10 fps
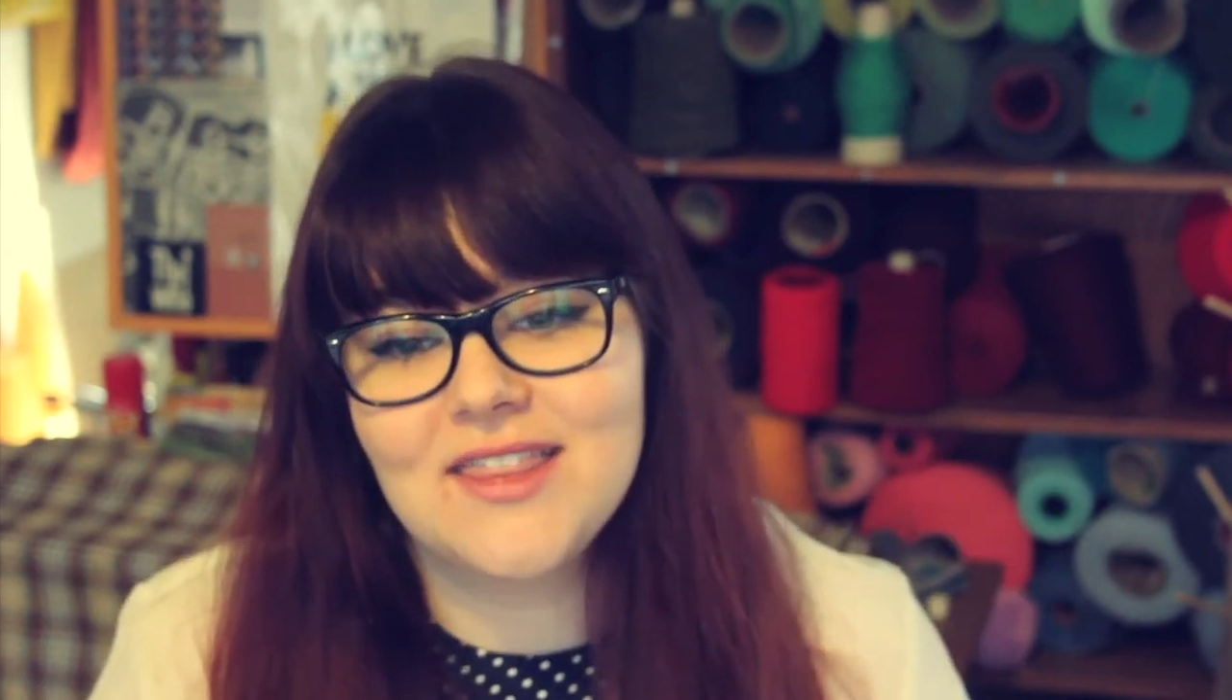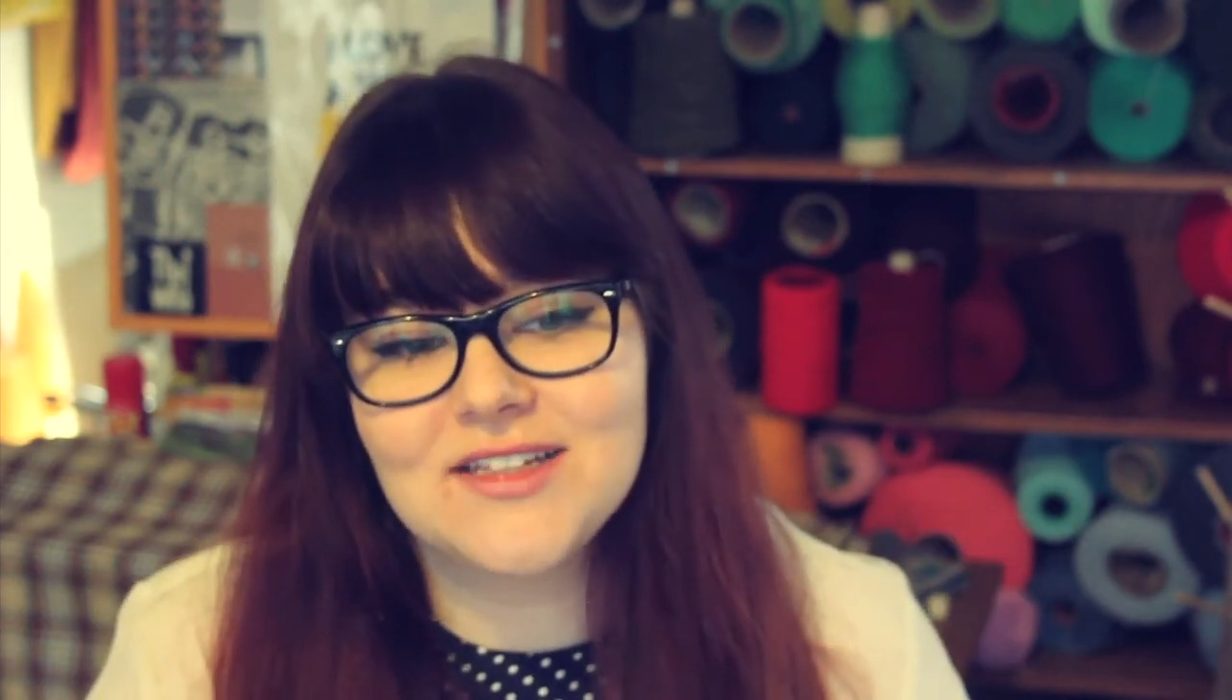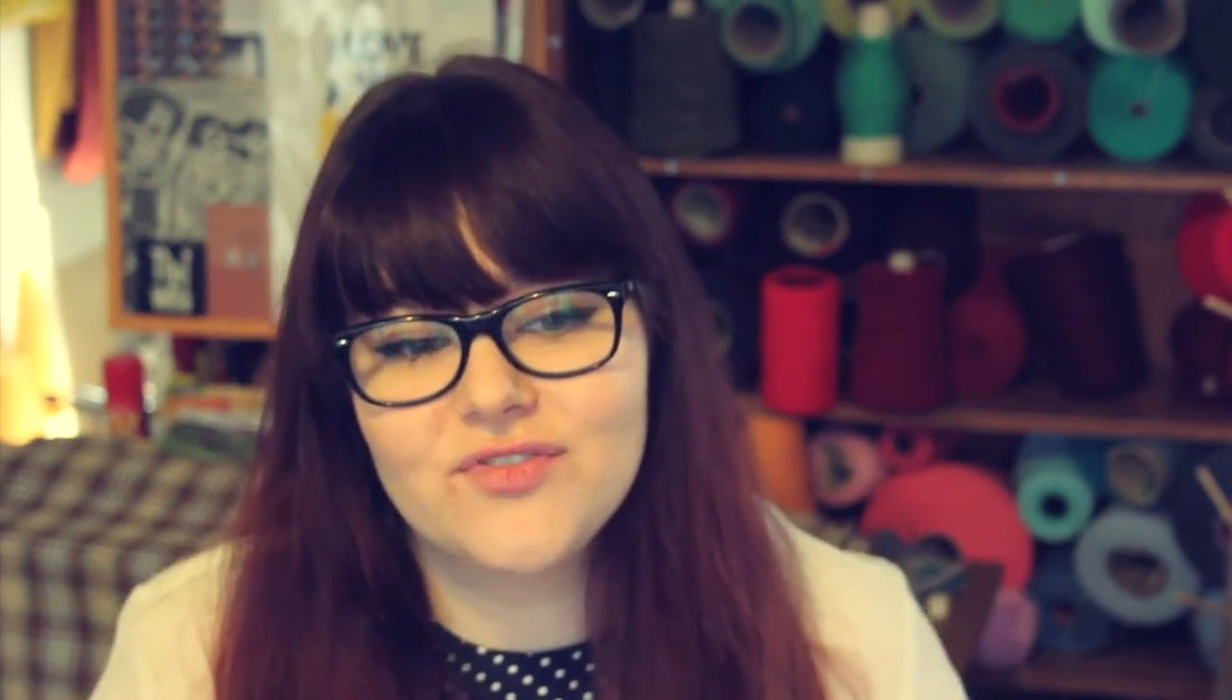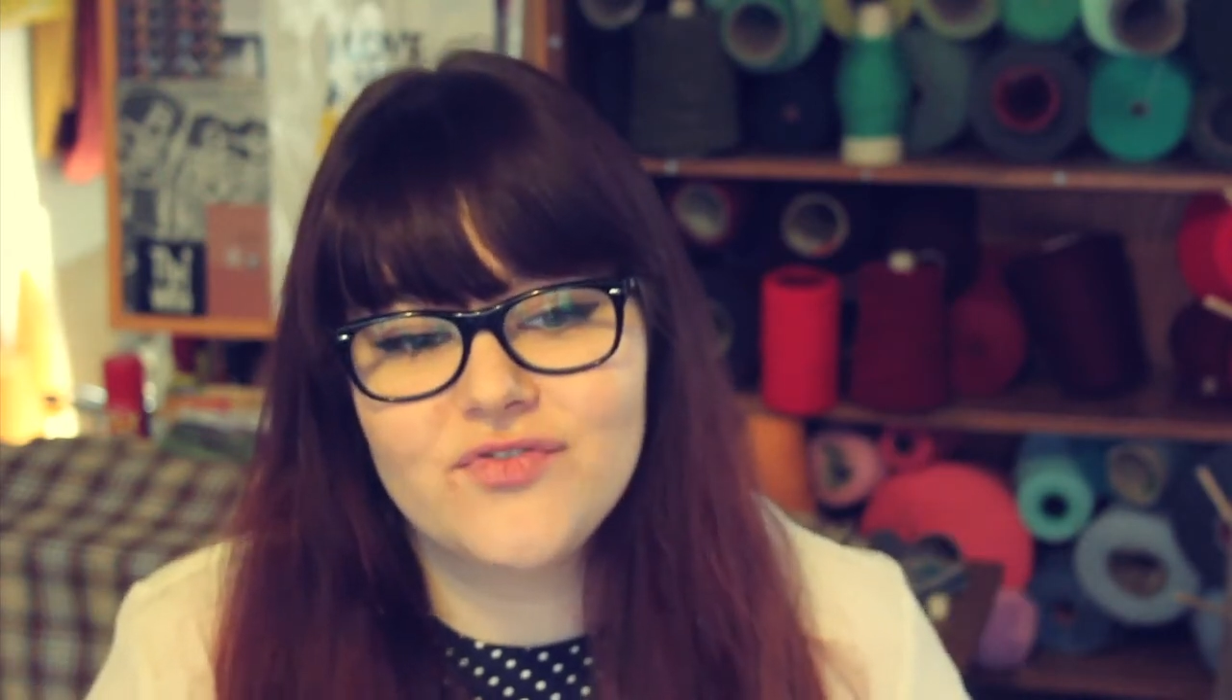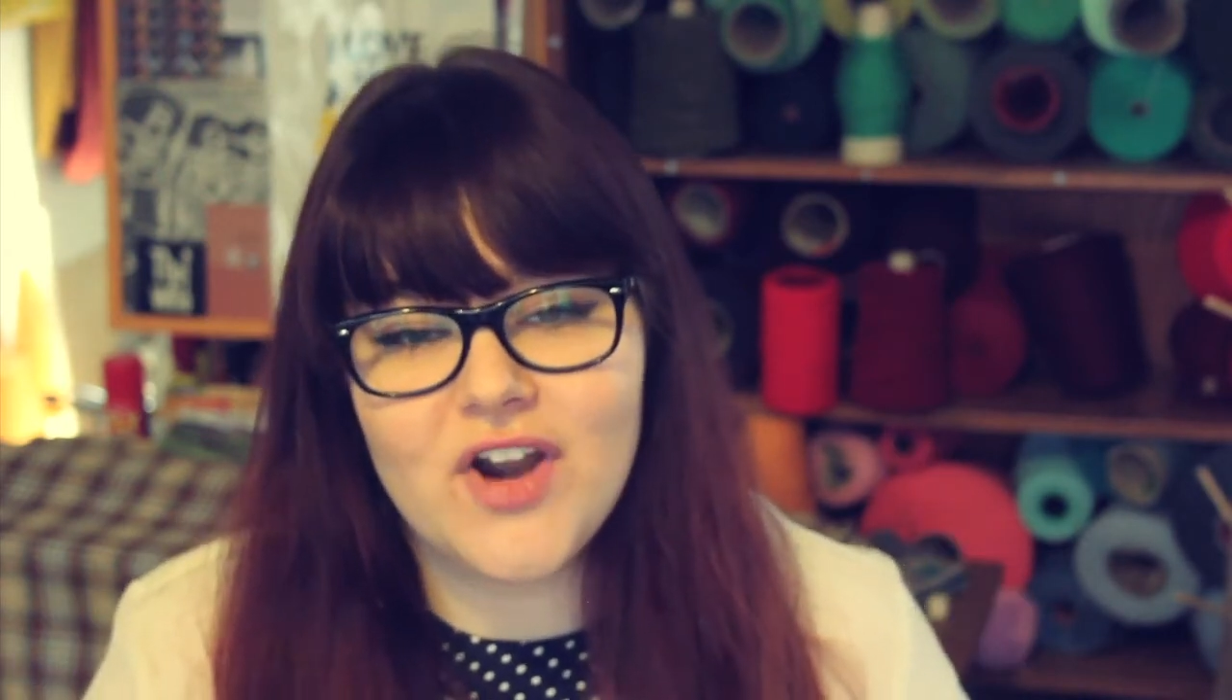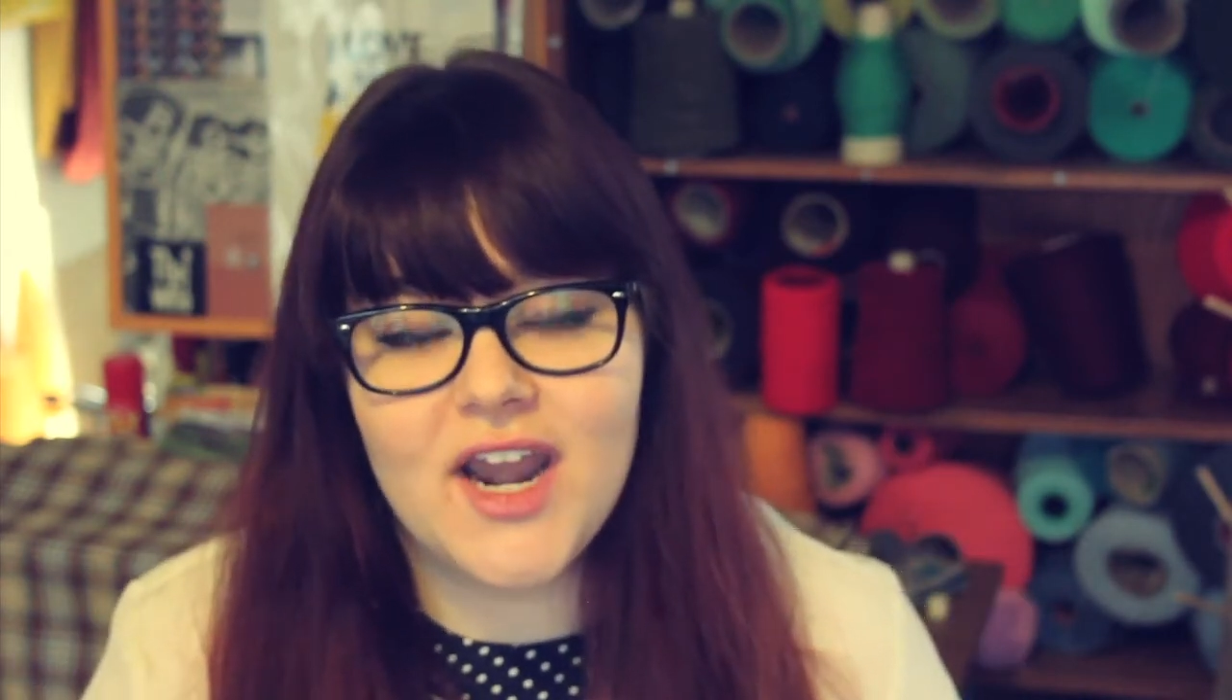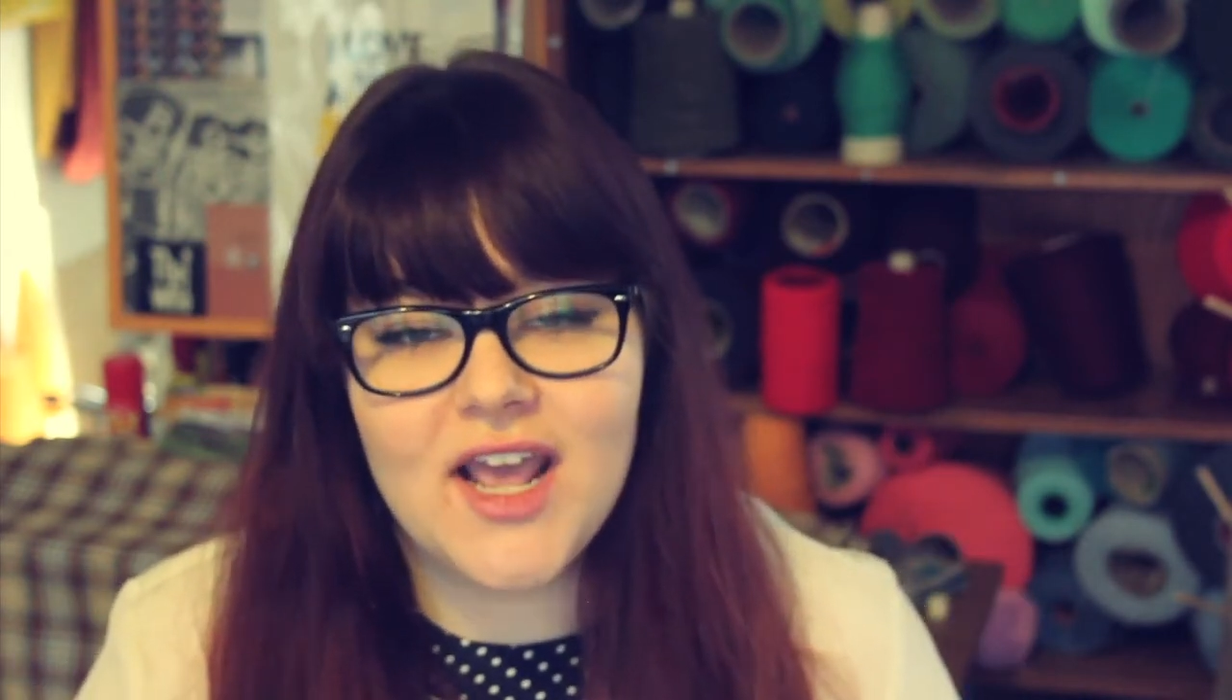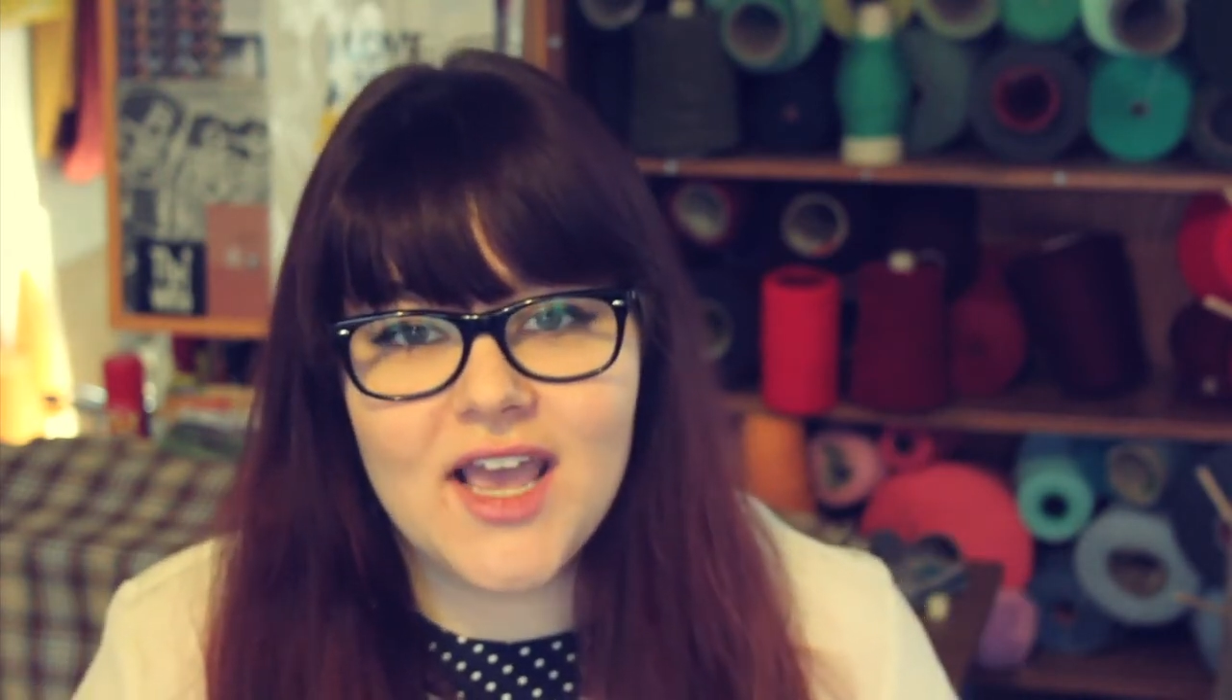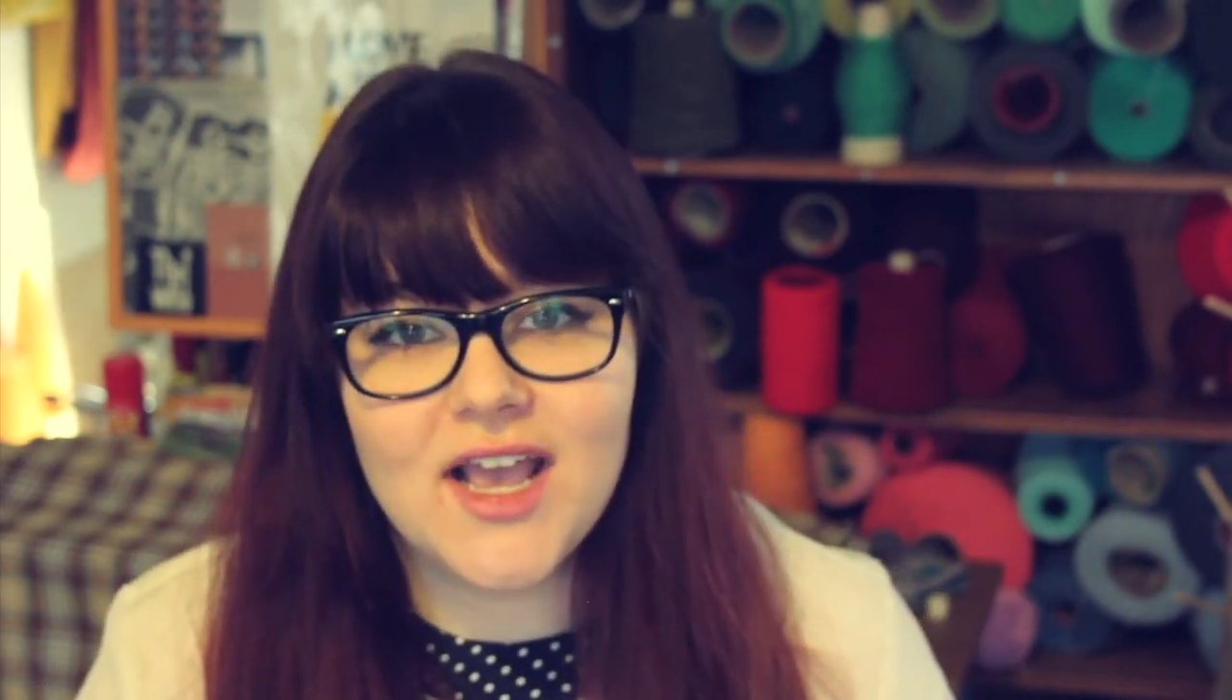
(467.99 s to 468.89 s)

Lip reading: That's Friday